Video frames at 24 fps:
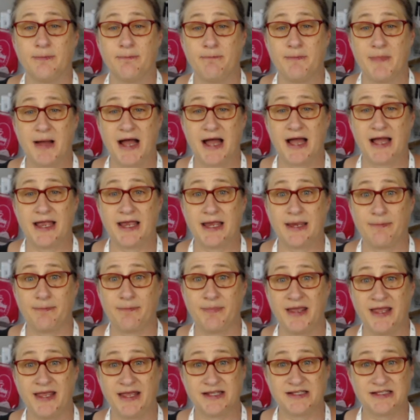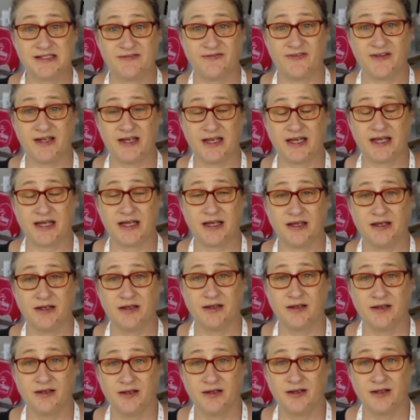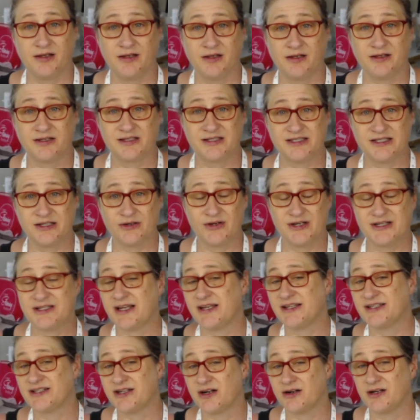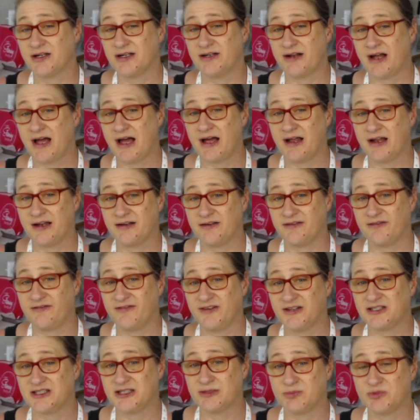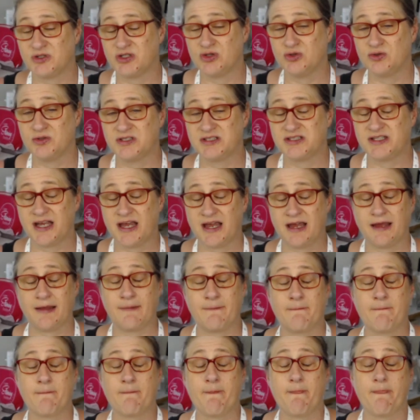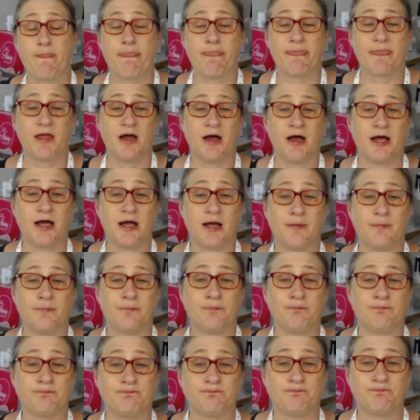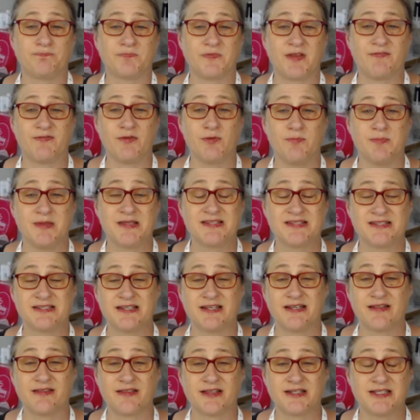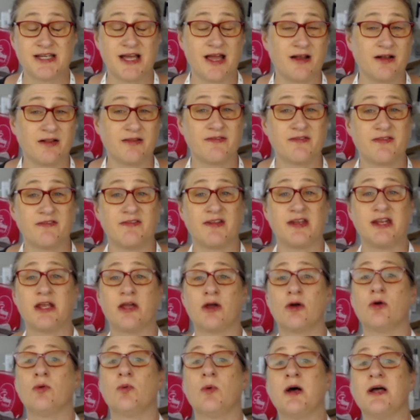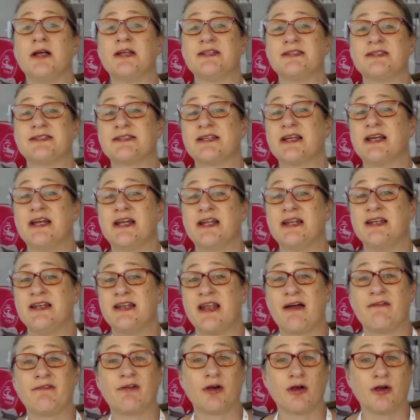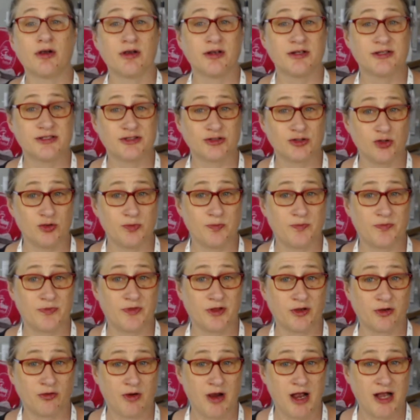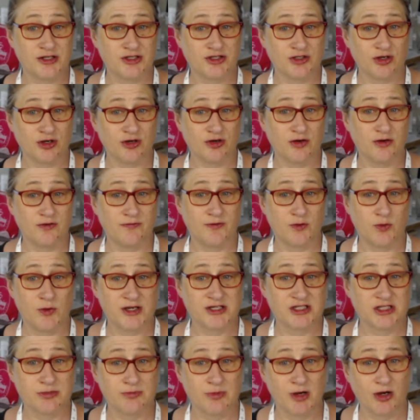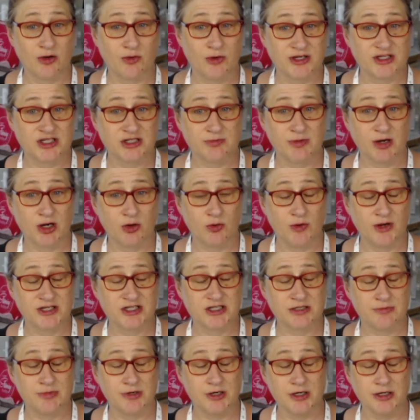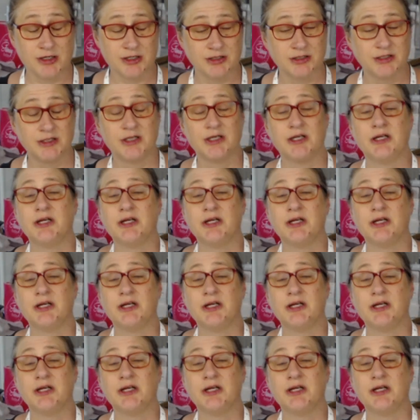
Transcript: my pants fitting series I started on Fit Tip Tuesday. Um, if you missed it, the title of the video was Never Scoop the Crotch Curve, question mark, question mark, question mark